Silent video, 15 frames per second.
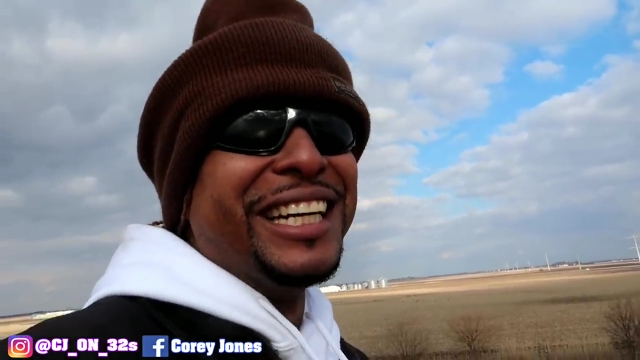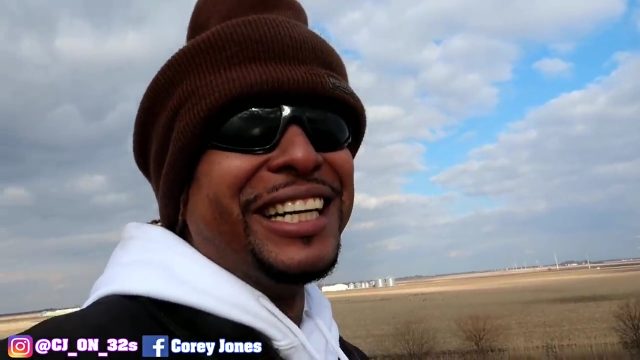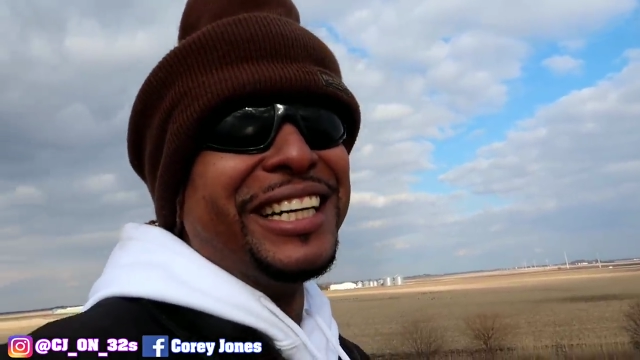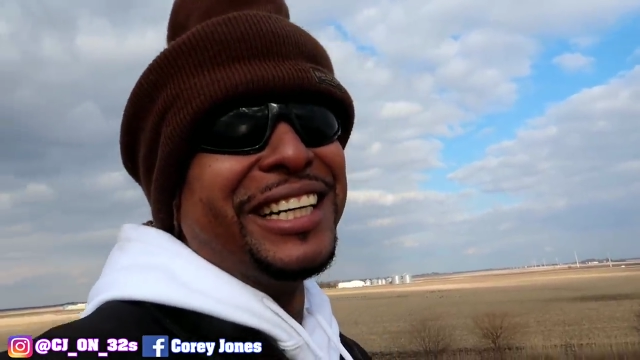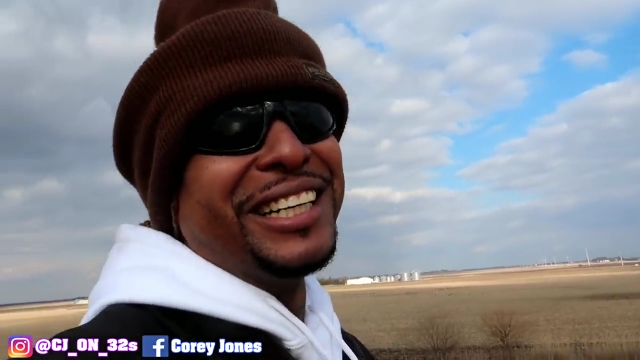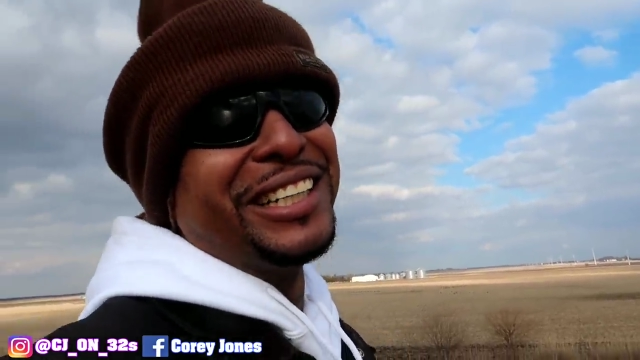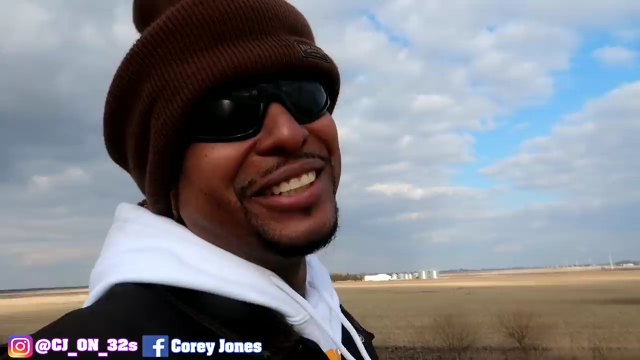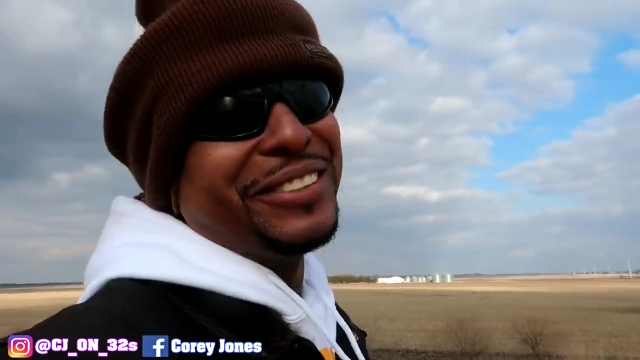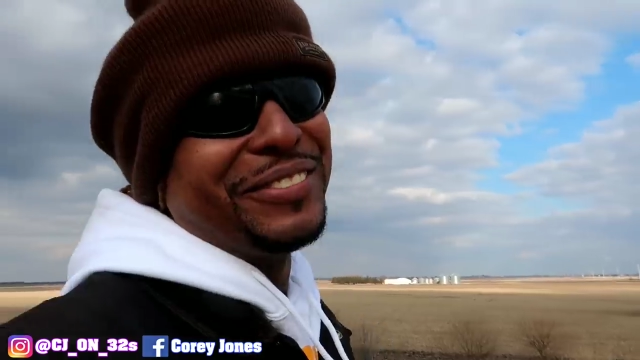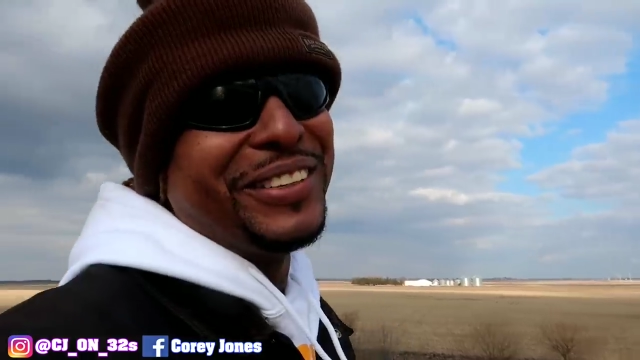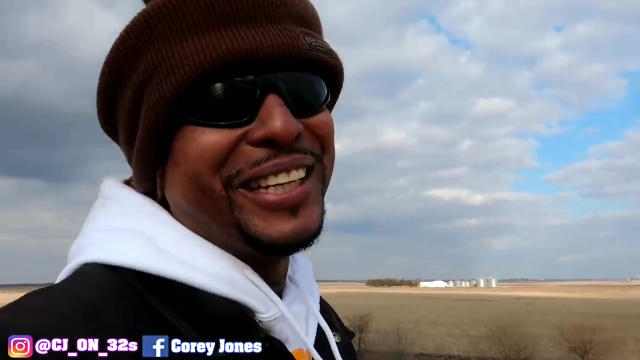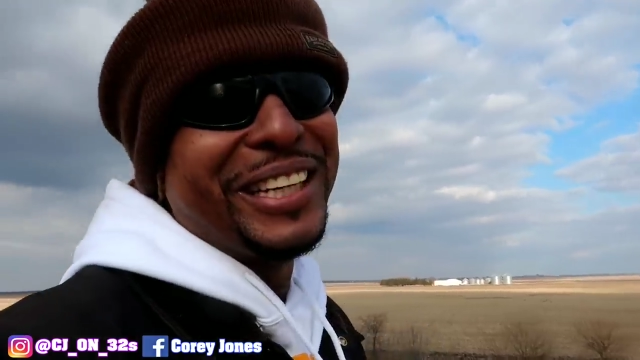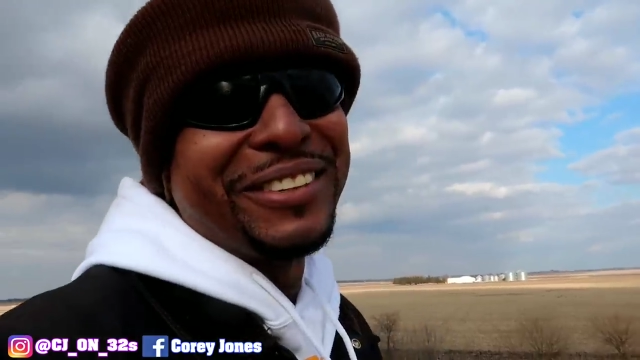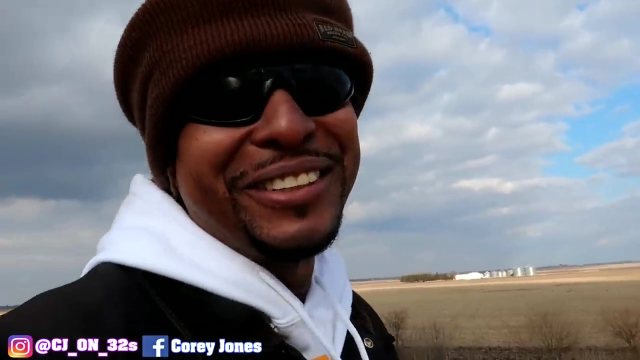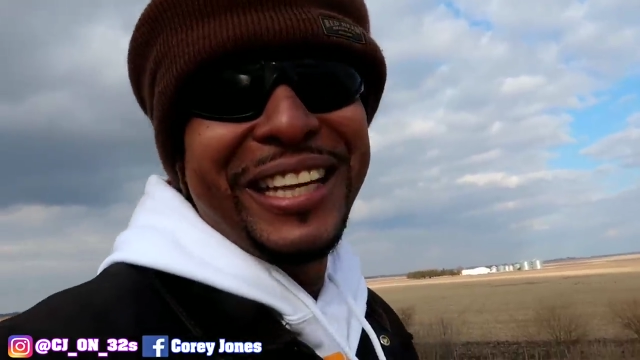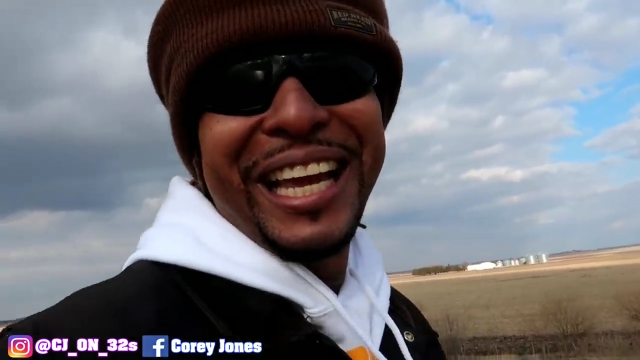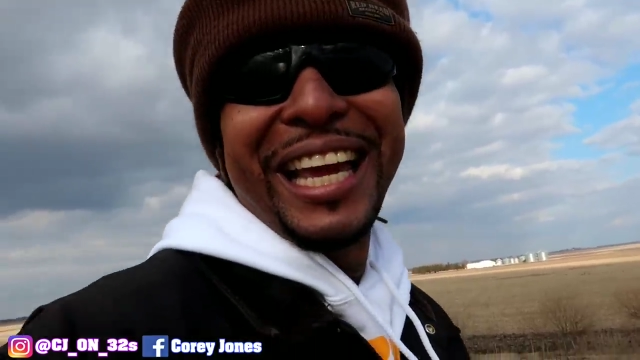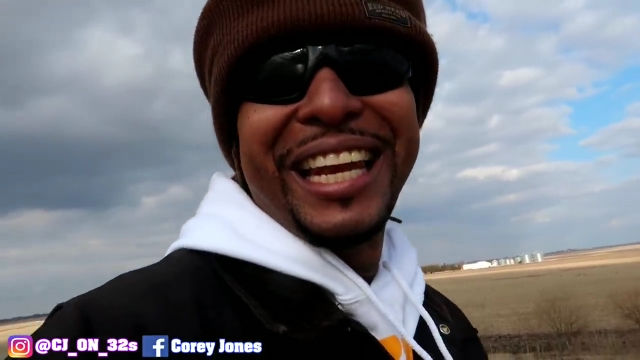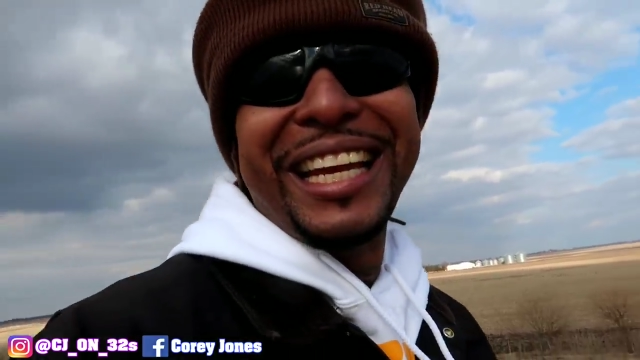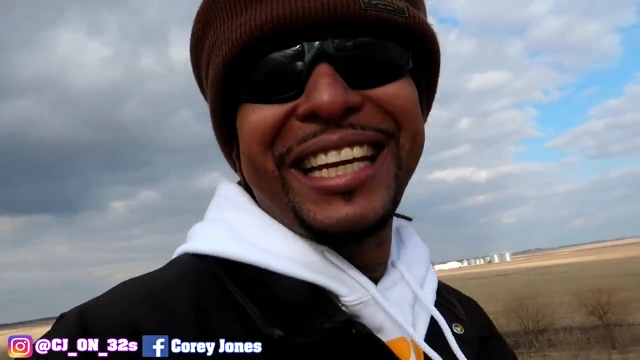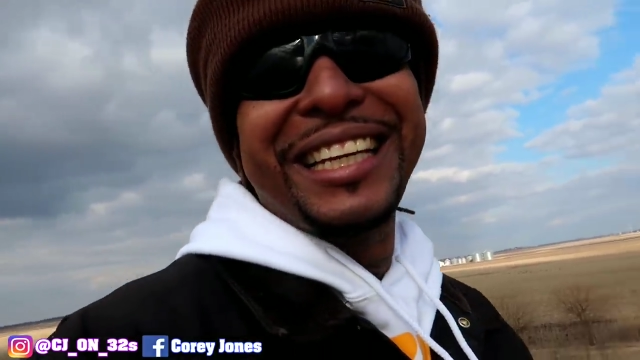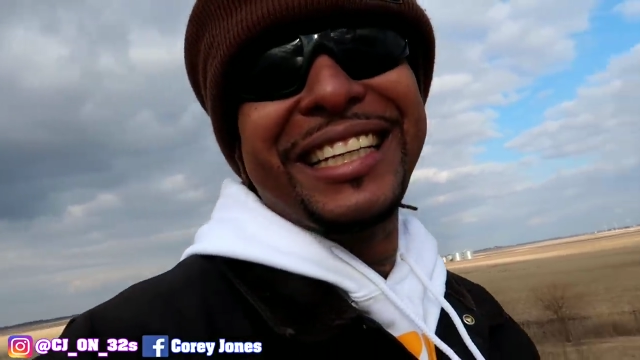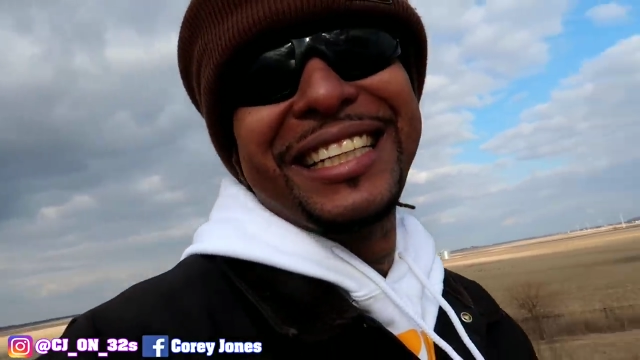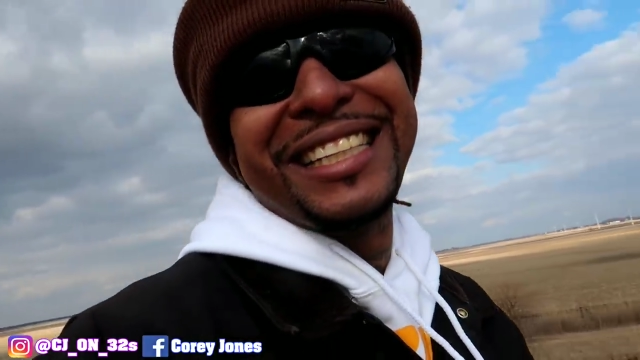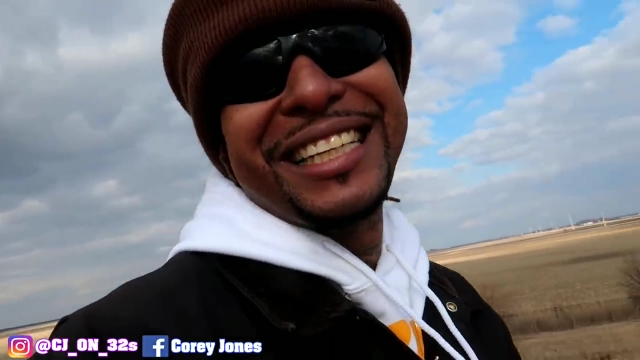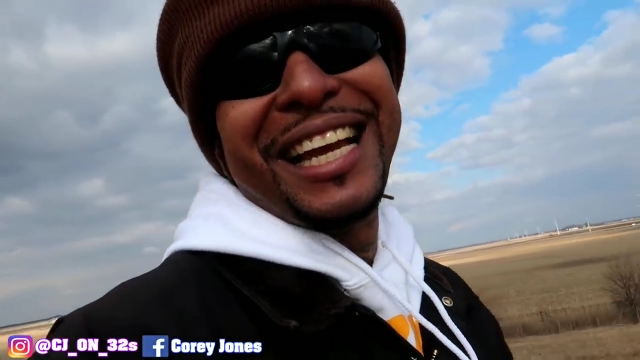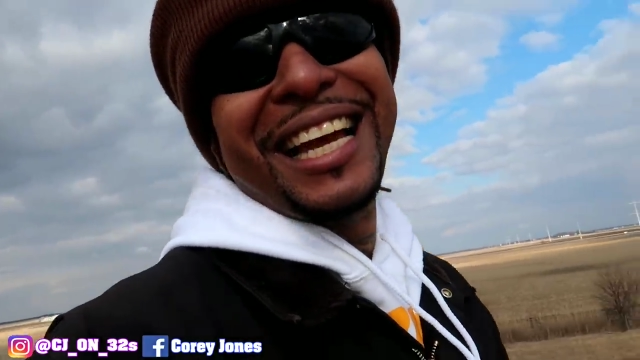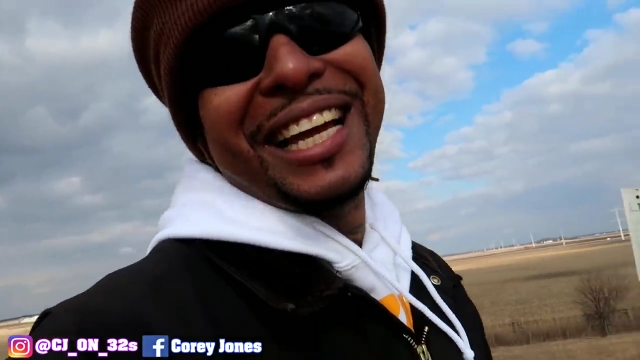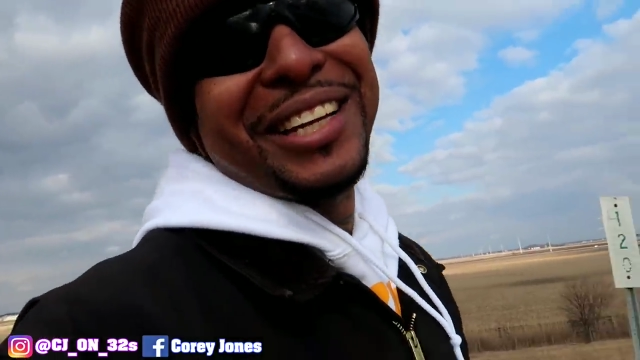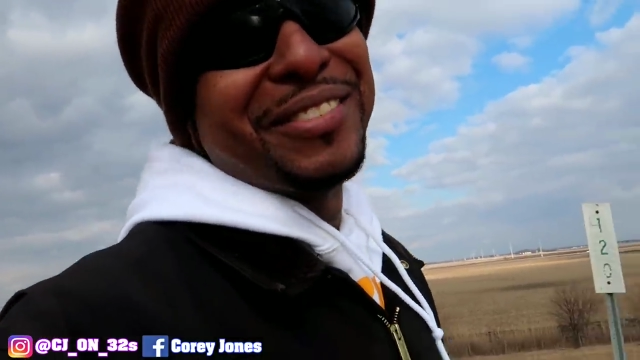oh man, we had a good
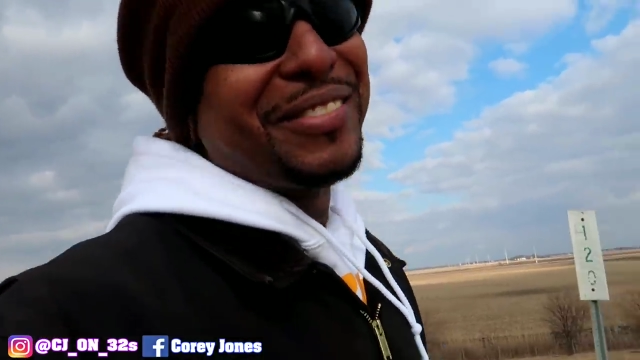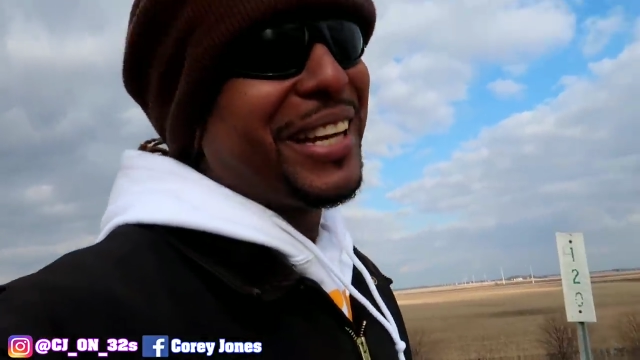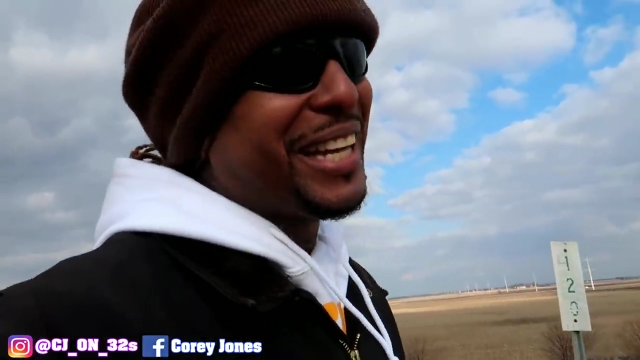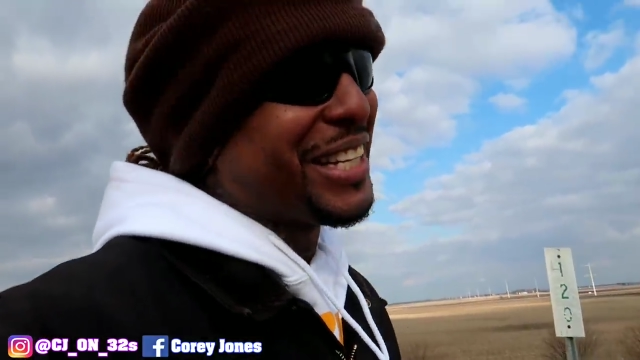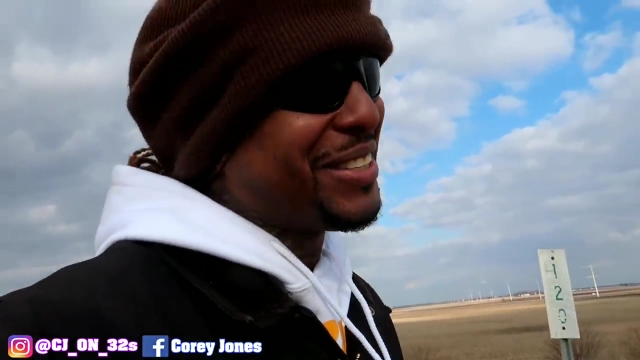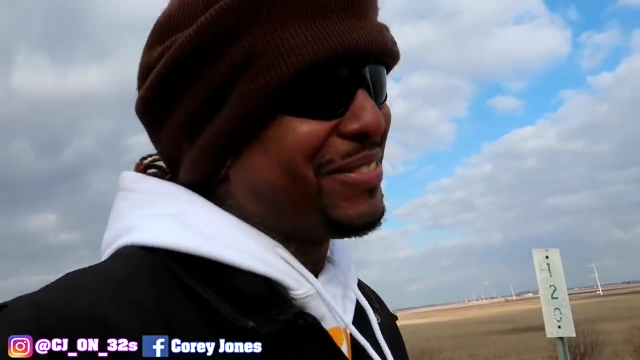time, man.